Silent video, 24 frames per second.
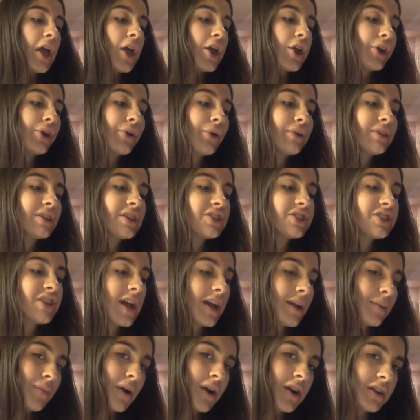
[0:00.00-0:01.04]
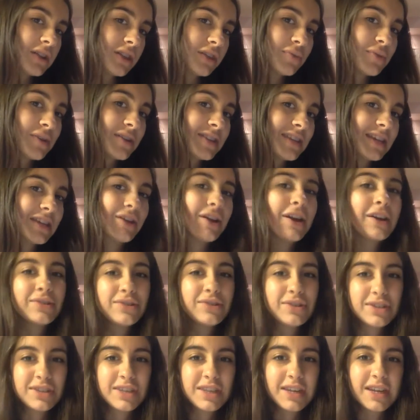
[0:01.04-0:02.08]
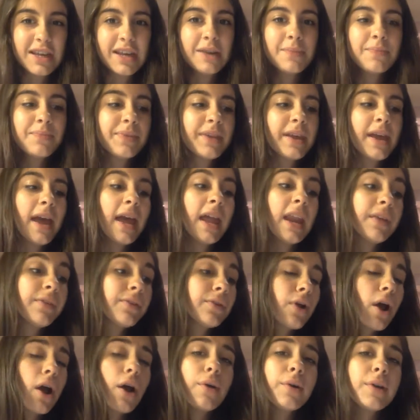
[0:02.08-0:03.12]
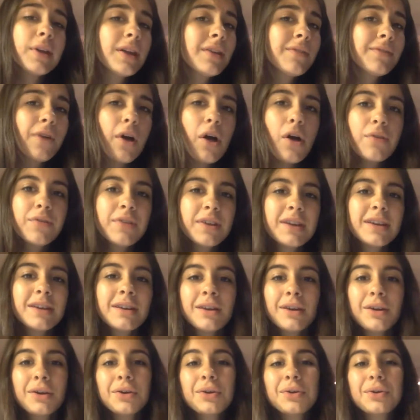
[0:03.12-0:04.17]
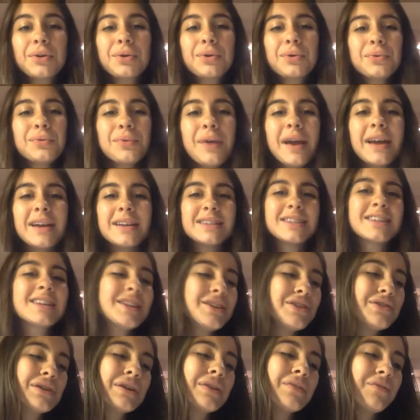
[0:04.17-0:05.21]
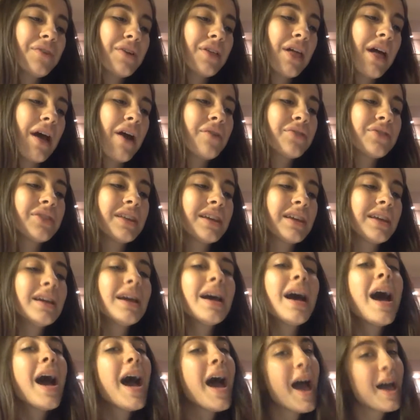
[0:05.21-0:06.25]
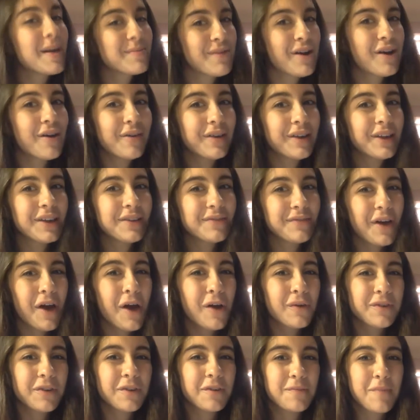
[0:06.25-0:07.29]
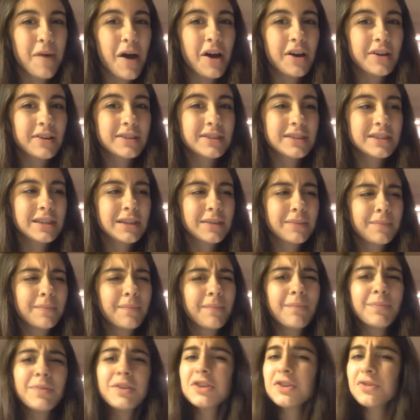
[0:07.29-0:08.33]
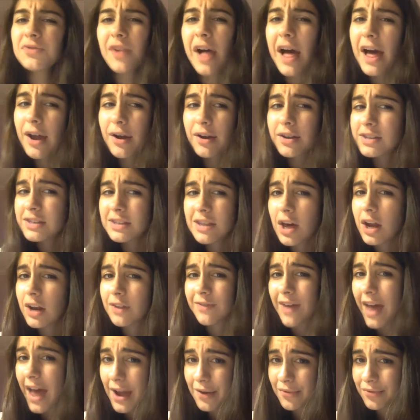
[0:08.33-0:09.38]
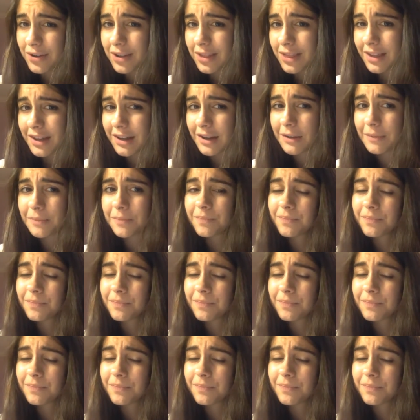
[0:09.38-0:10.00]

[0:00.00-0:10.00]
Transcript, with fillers: You're going to check mark the ones that you're interested in. And if you're already involved in, great! You can fill out the I'm already involved with box. This flyer has thought of everything.